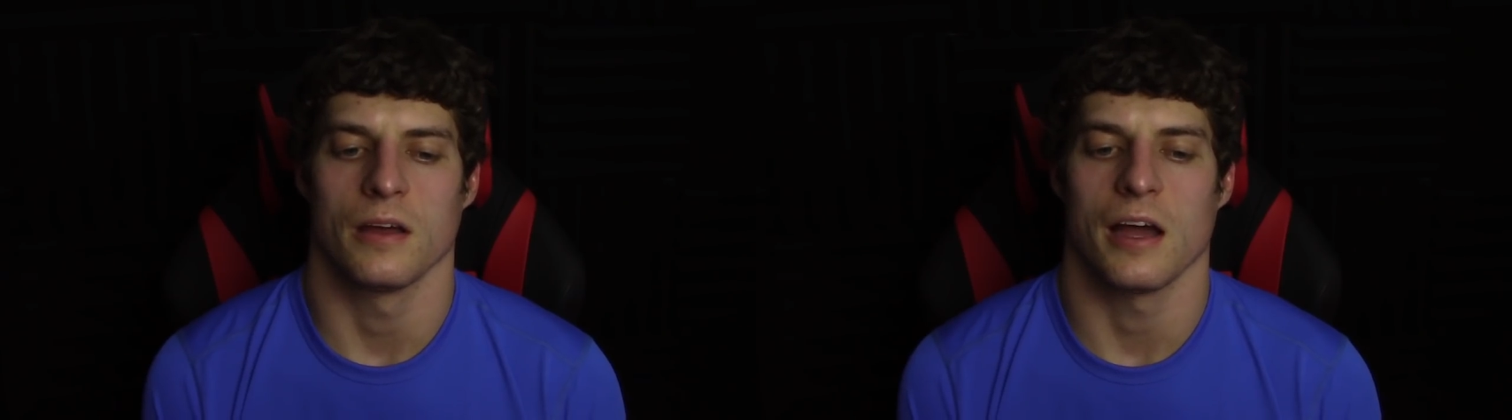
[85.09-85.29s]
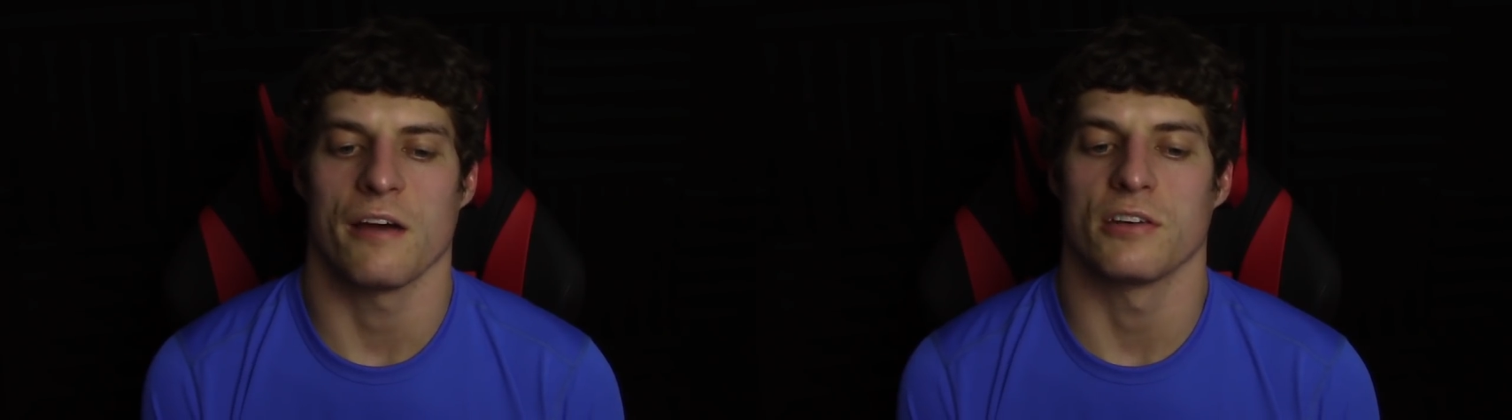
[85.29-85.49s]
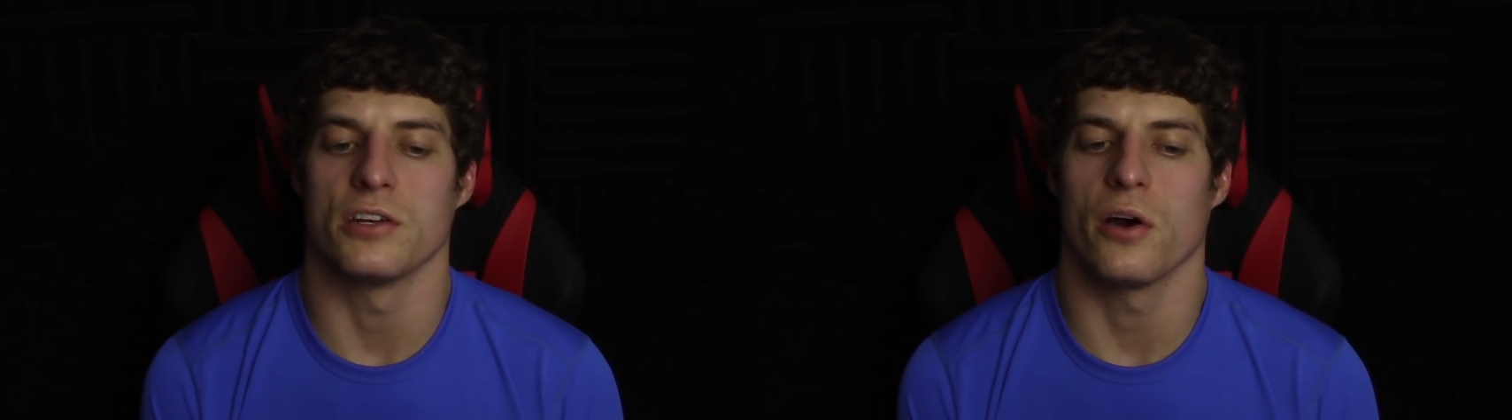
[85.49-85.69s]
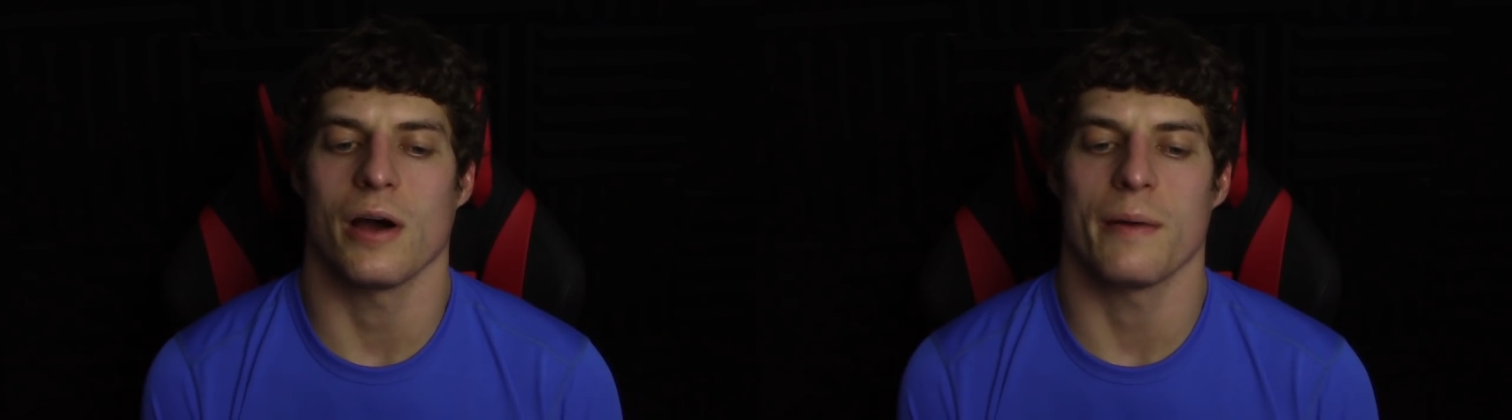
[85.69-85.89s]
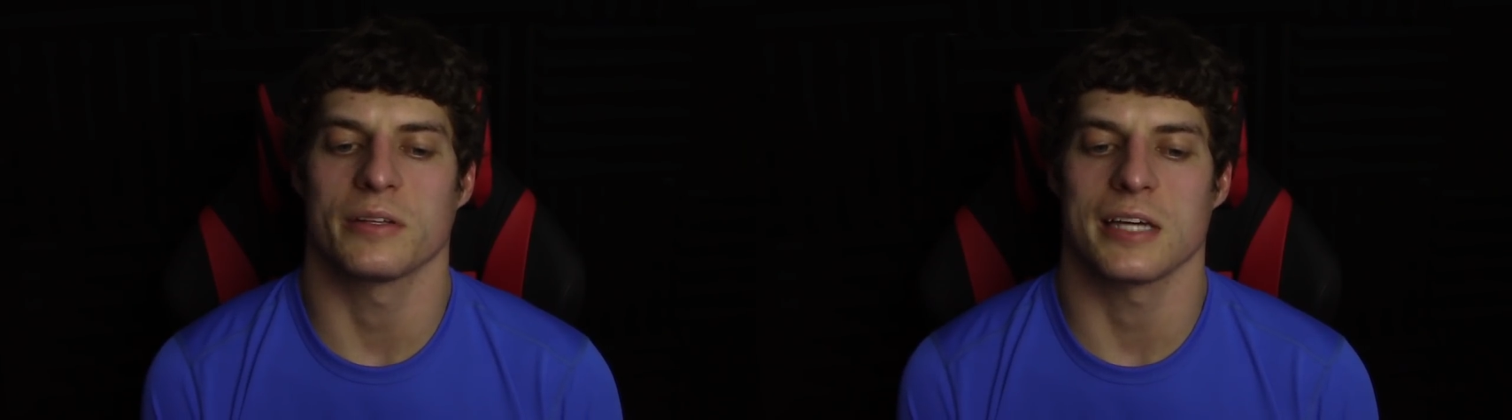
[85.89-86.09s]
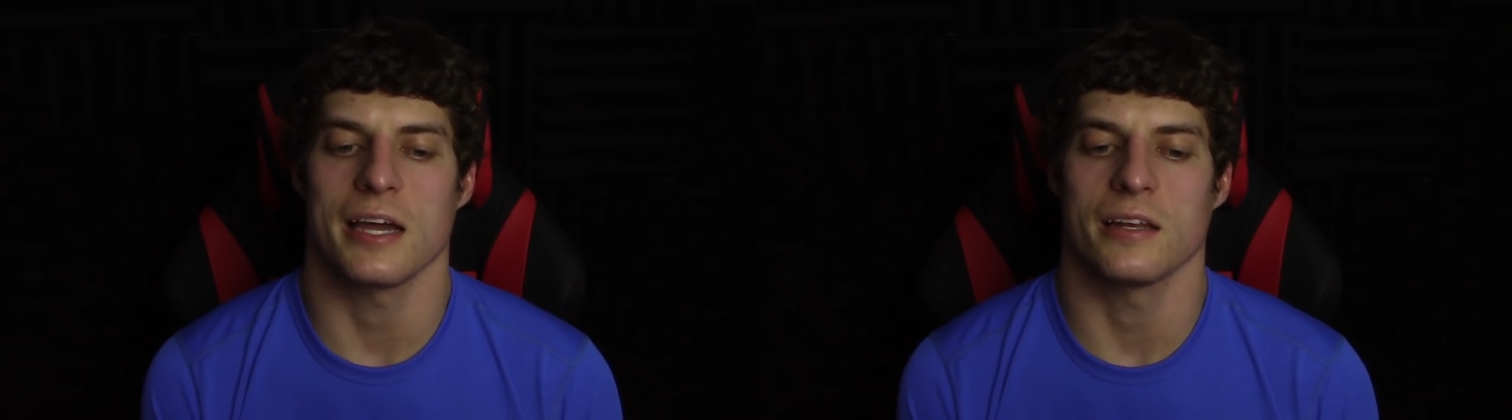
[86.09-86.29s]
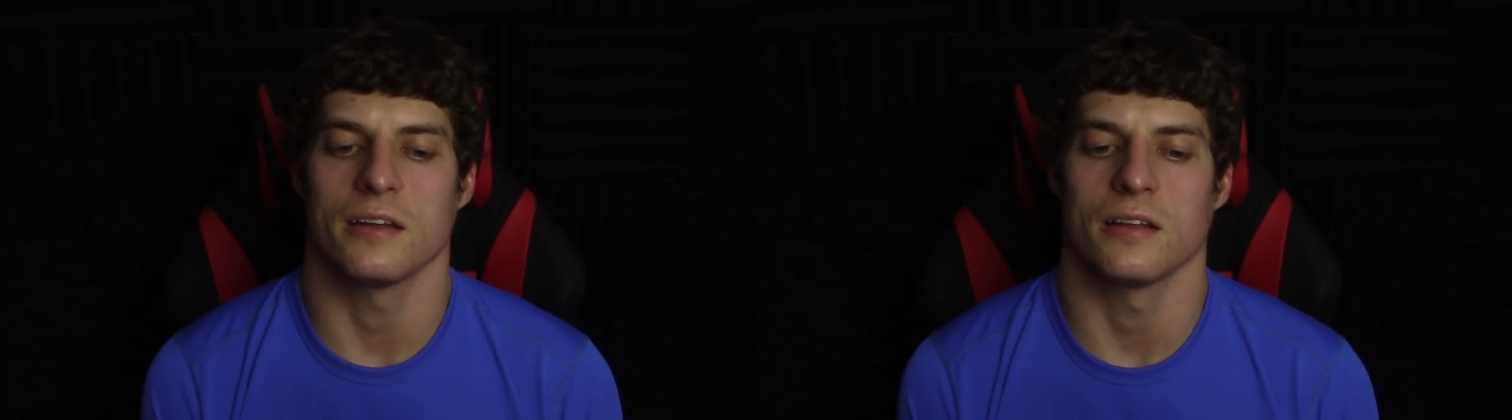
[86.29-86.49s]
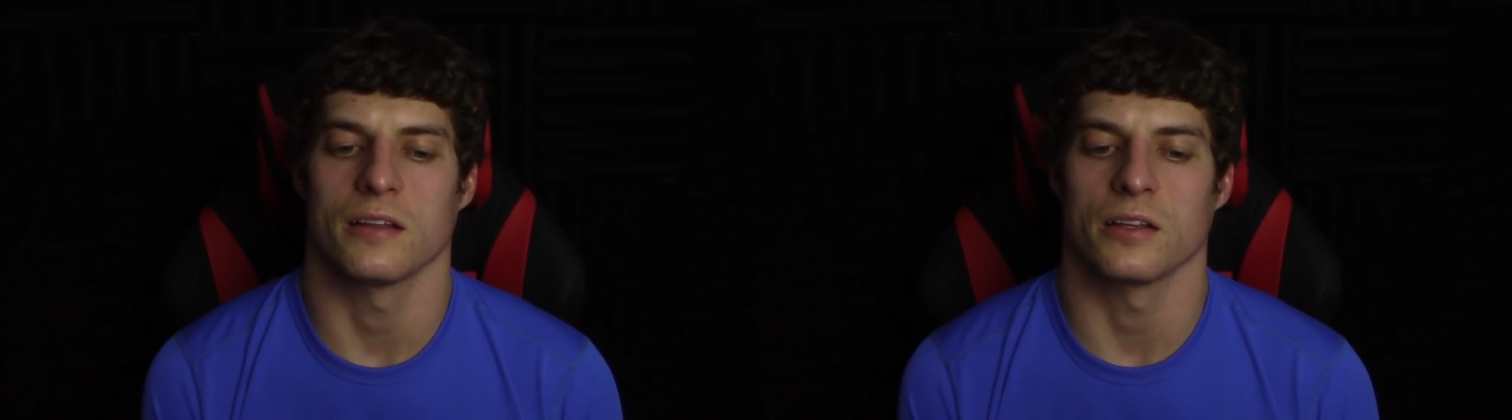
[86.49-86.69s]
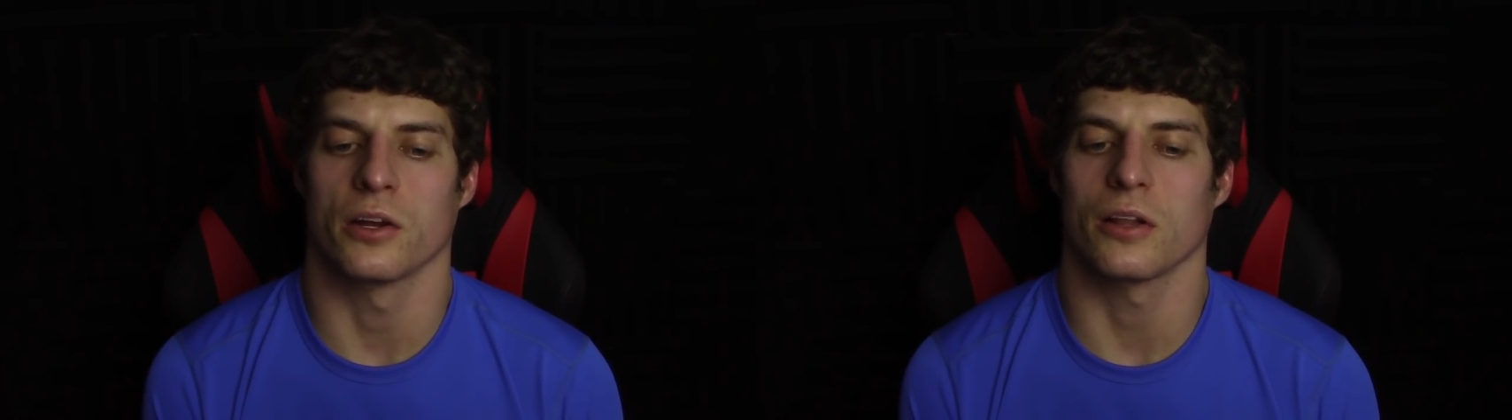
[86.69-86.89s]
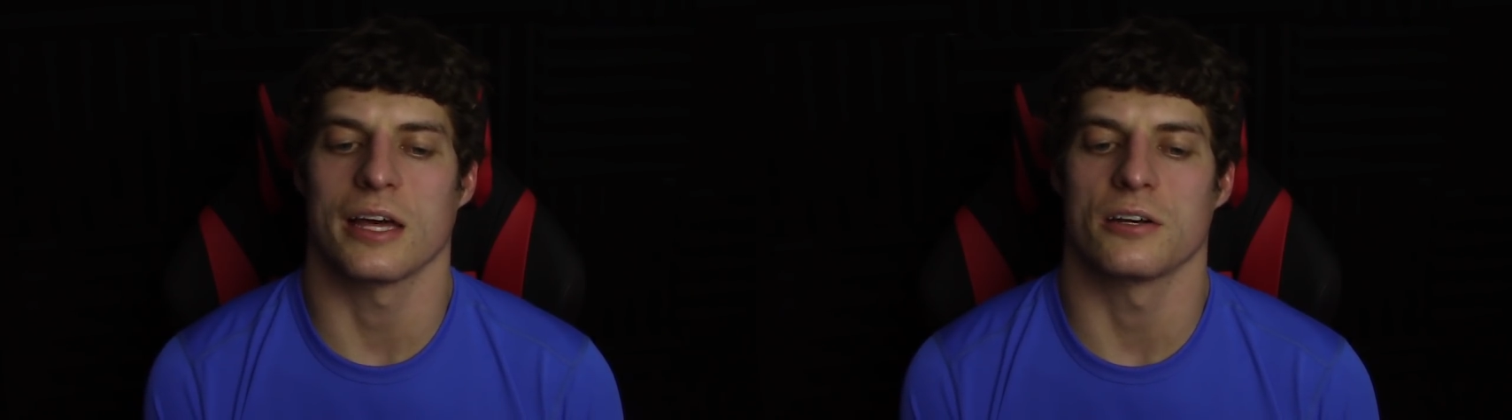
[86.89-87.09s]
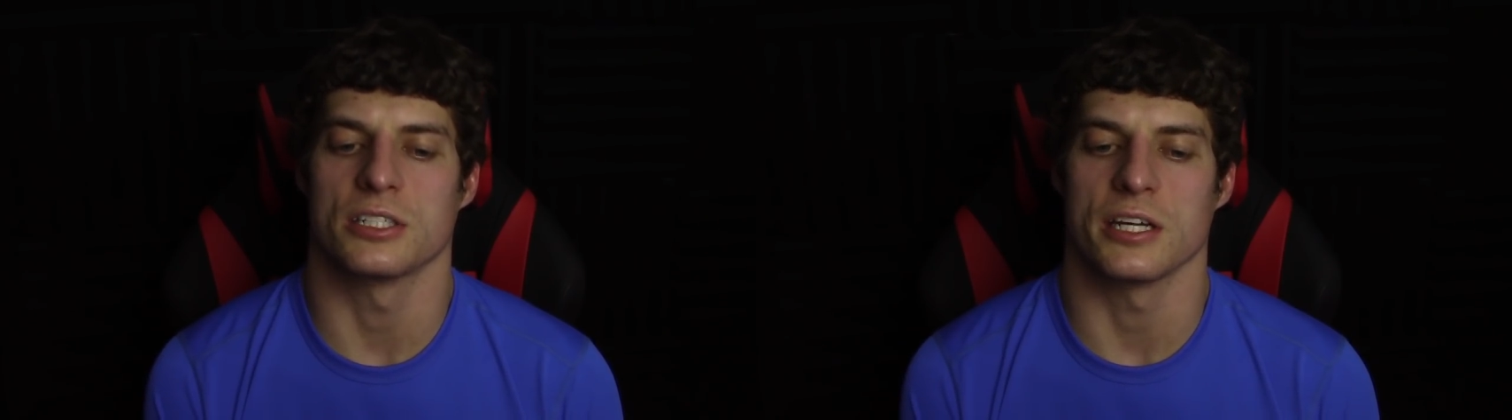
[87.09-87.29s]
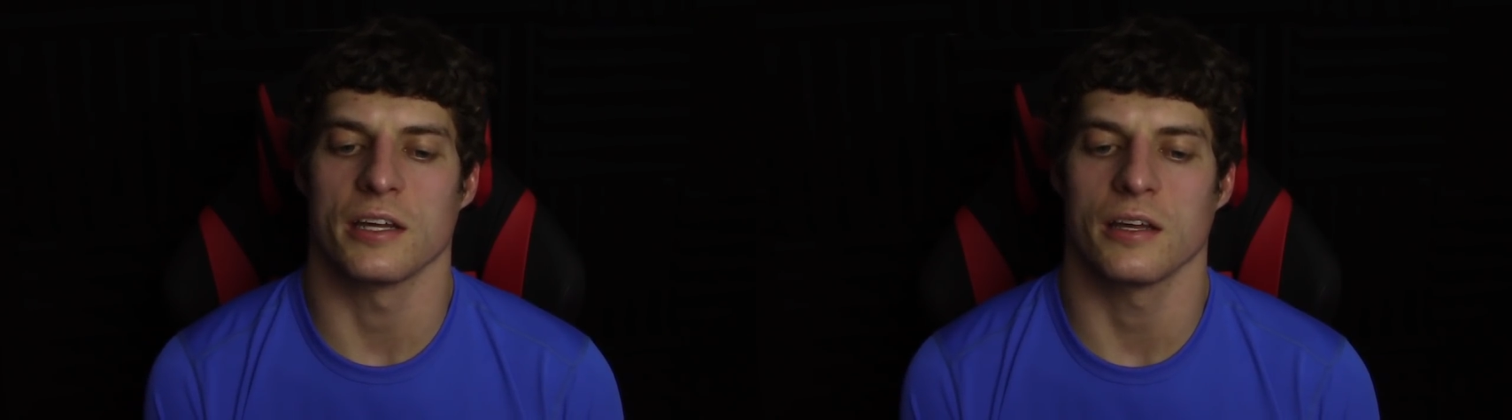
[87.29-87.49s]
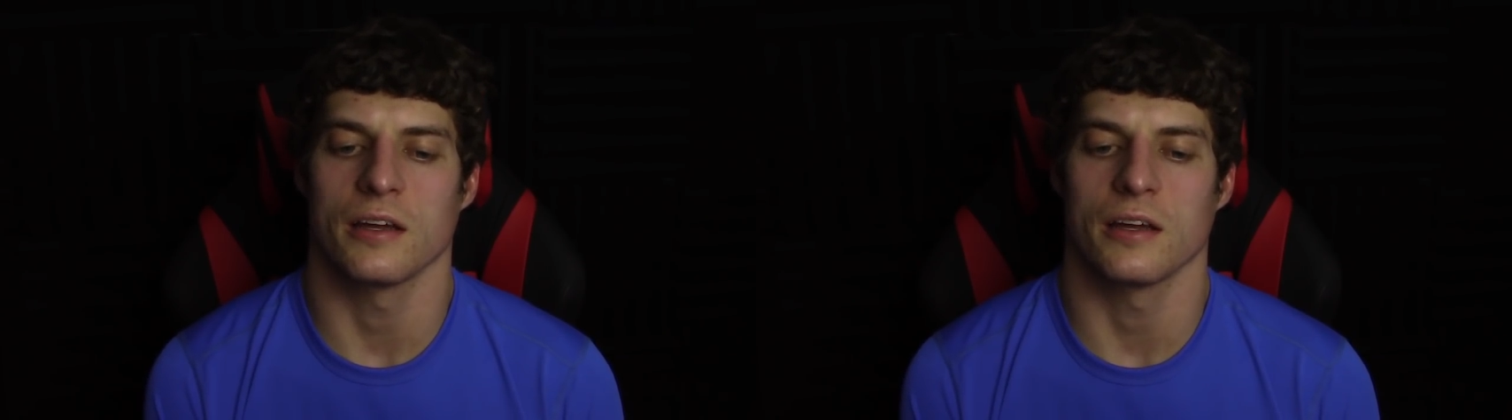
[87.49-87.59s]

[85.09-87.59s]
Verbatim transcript: having no appetite, little energy,